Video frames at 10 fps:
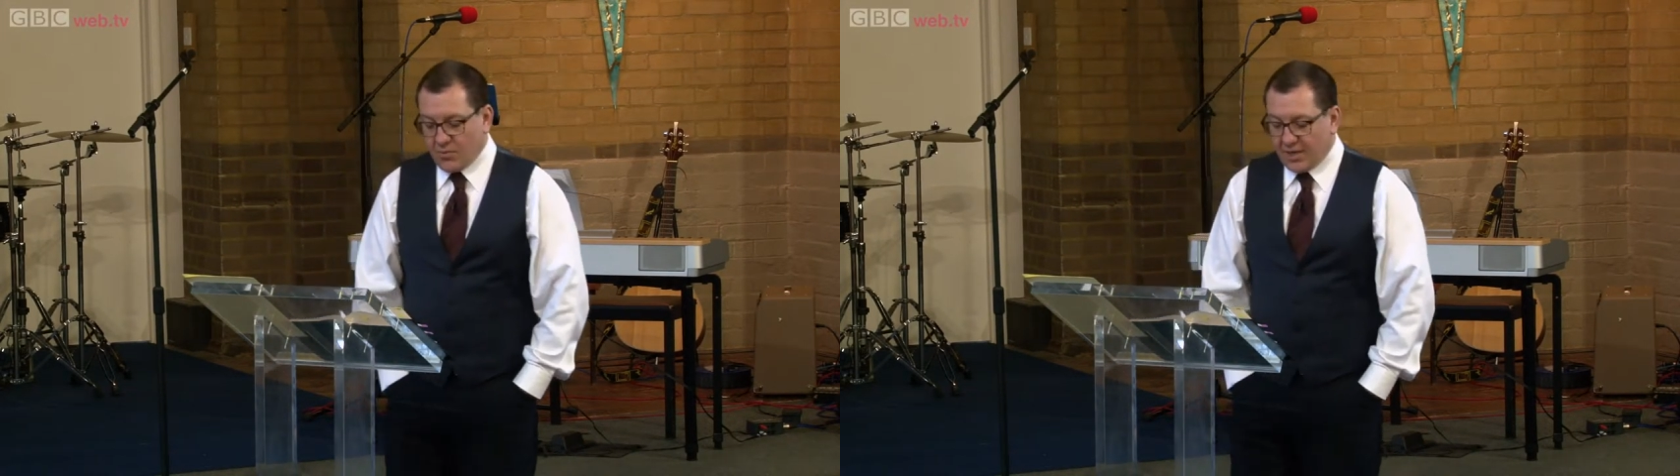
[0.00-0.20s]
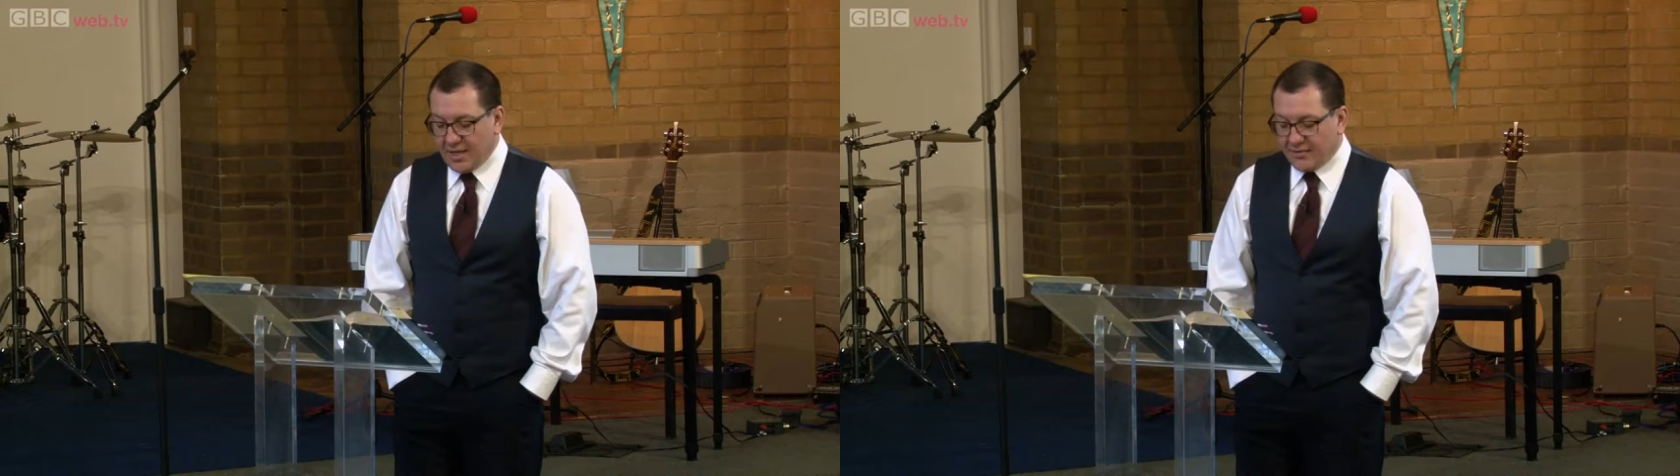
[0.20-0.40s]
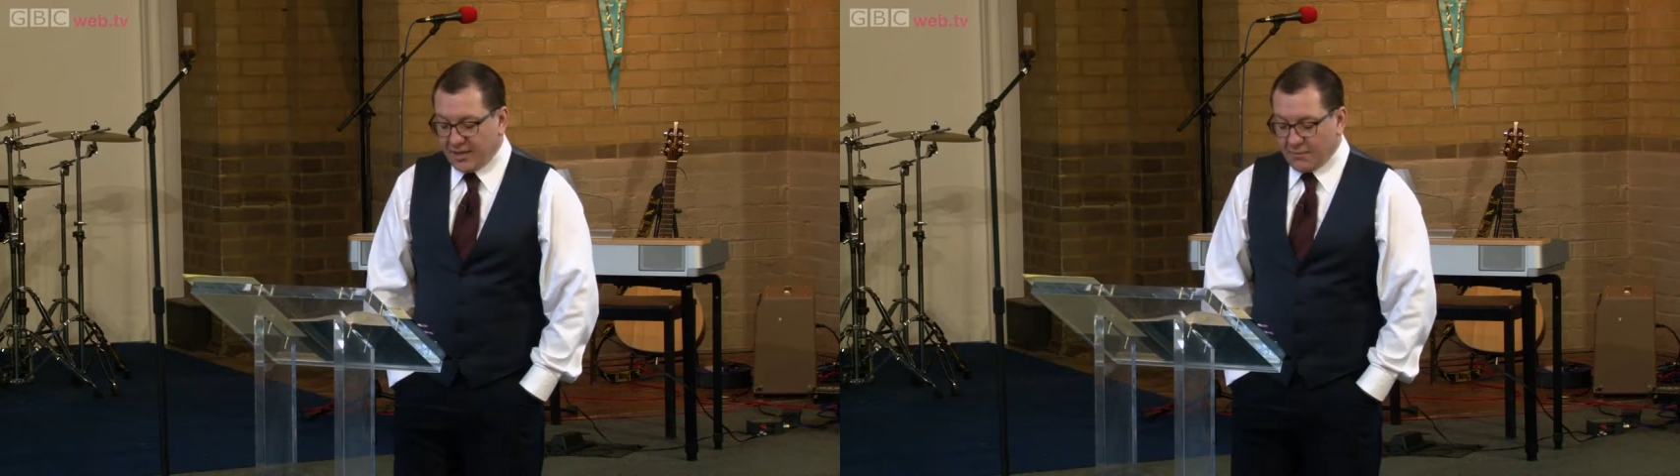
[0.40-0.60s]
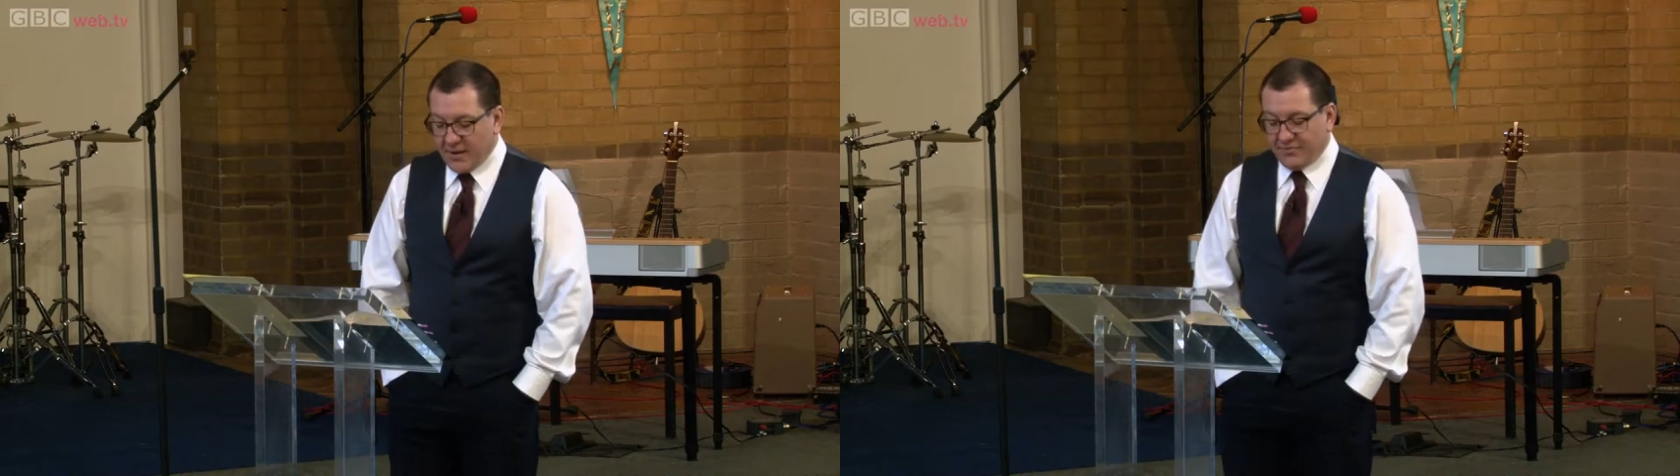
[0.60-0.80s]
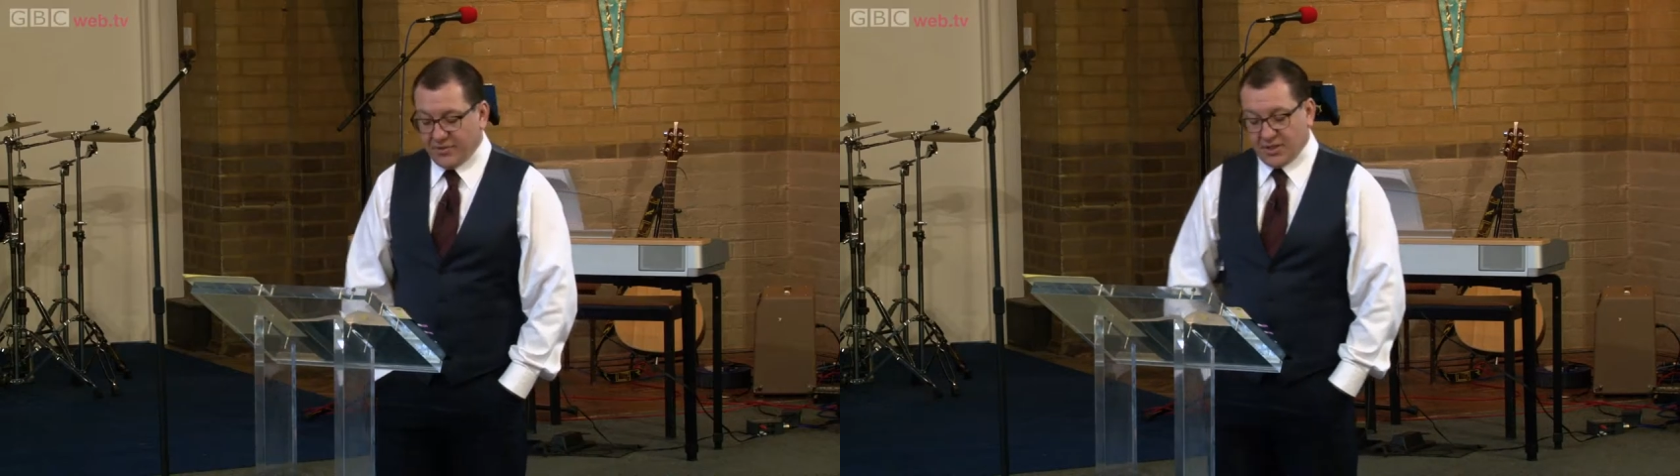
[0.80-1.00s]
were leaving
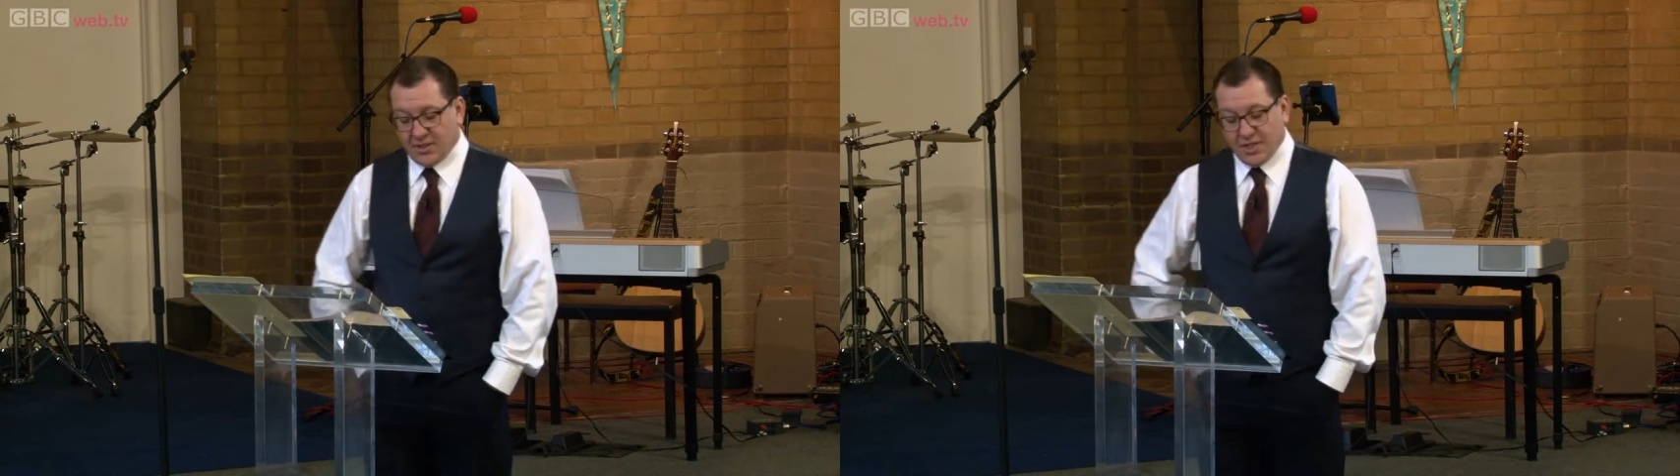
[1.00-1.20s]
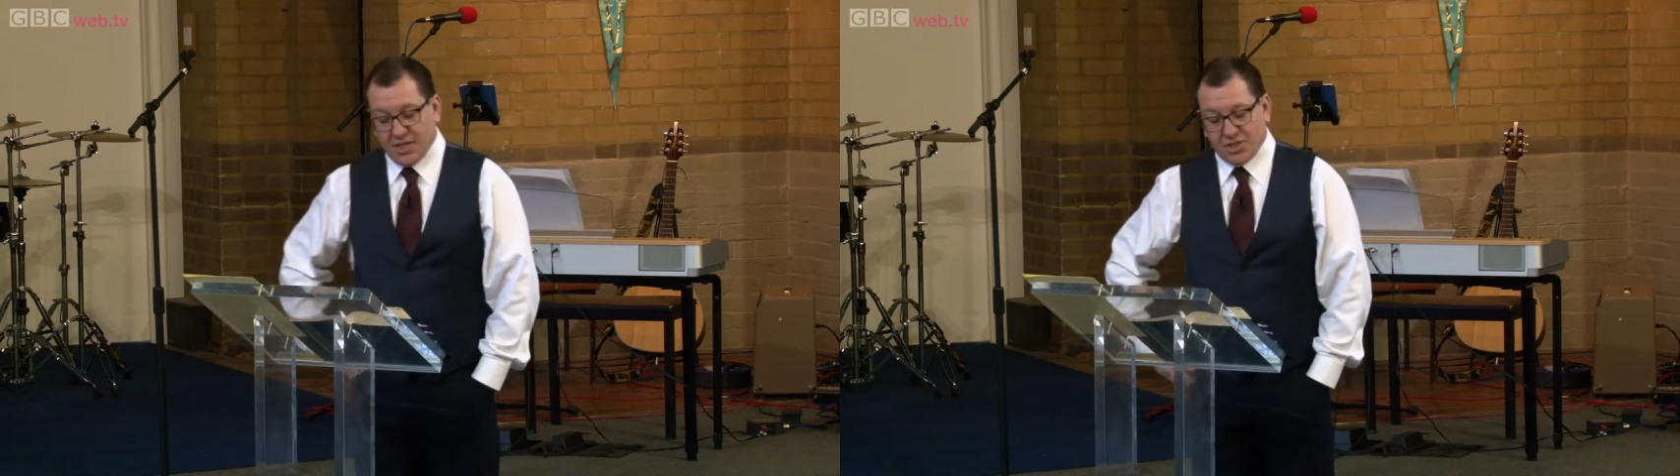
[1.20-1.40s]
Bethany,